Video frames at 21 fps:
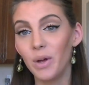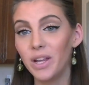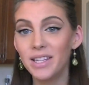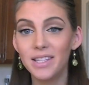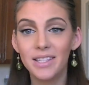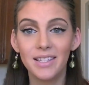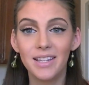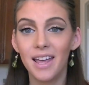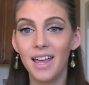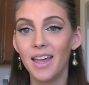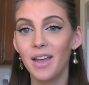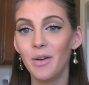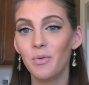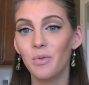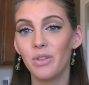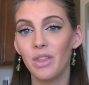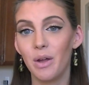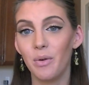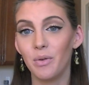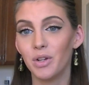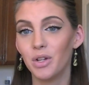Wednesday,
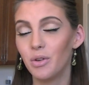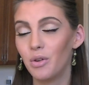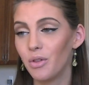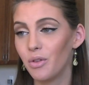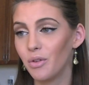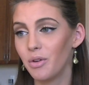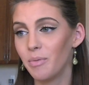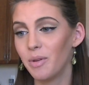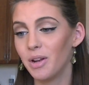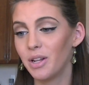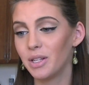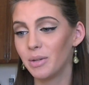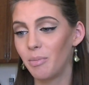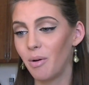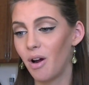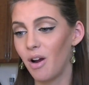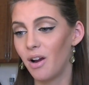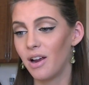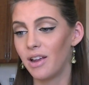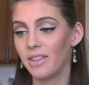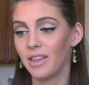they were 2 to 3 minutes
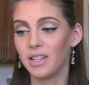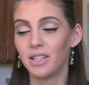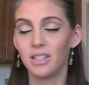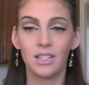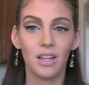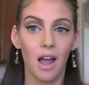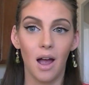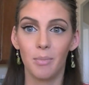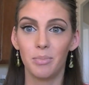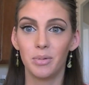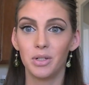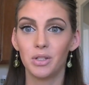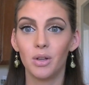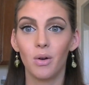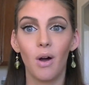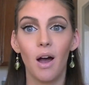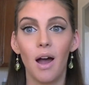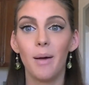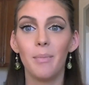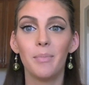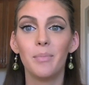apart and they stopped.
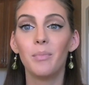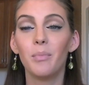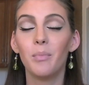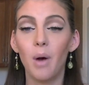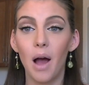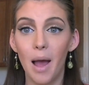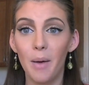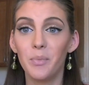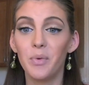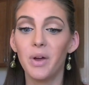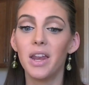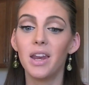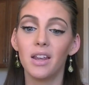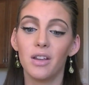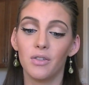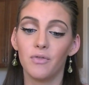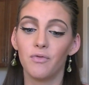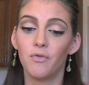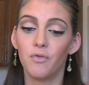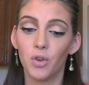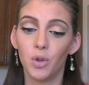So I'm waiting
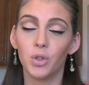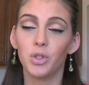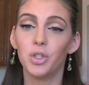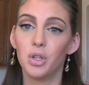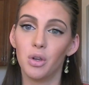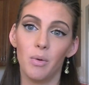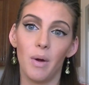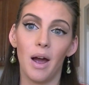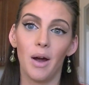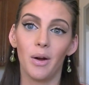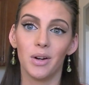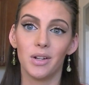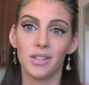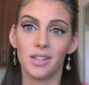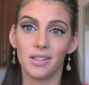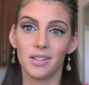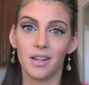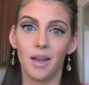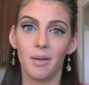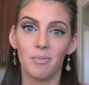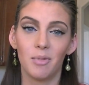a full 2 hours
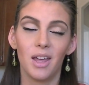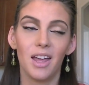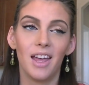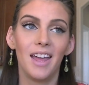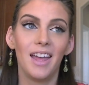this time.